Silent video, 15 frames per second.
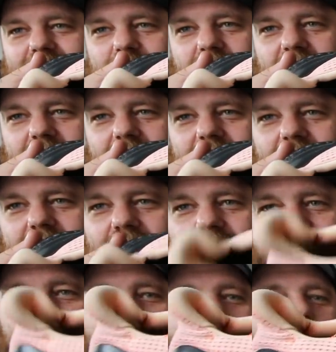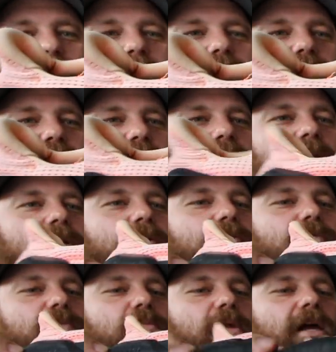pair of Solar
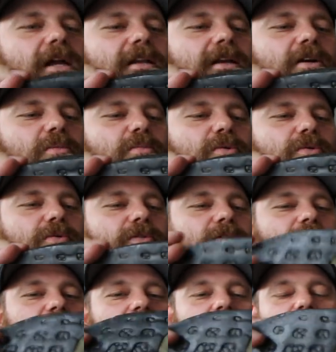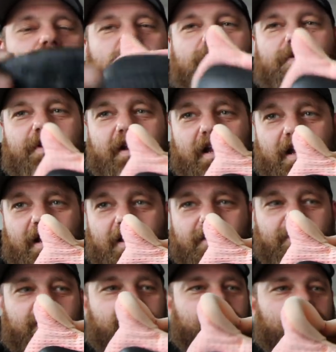1.0s with blacked out boosts and a 12 and a
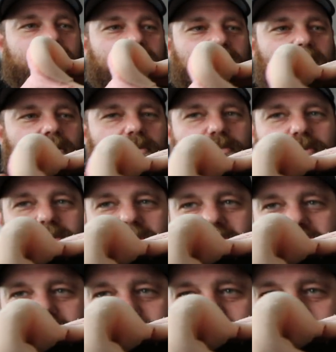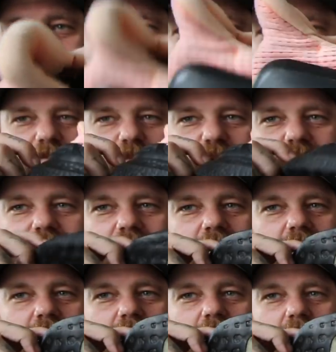half. They are pretty worn, but,
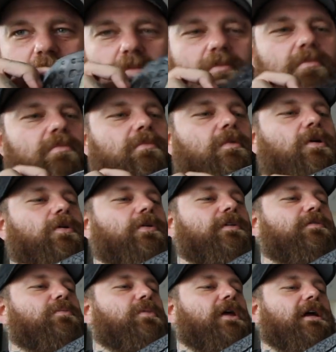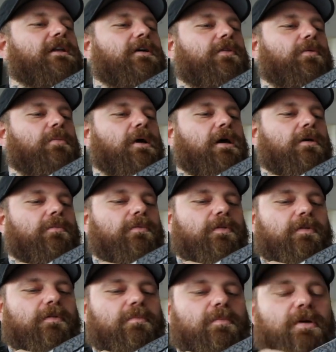um, oh, even blacked out the
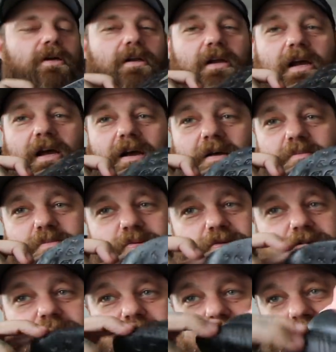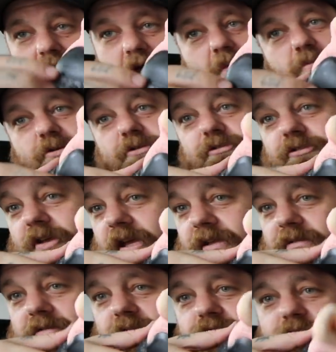bottoms. But I, appreci I appreciate the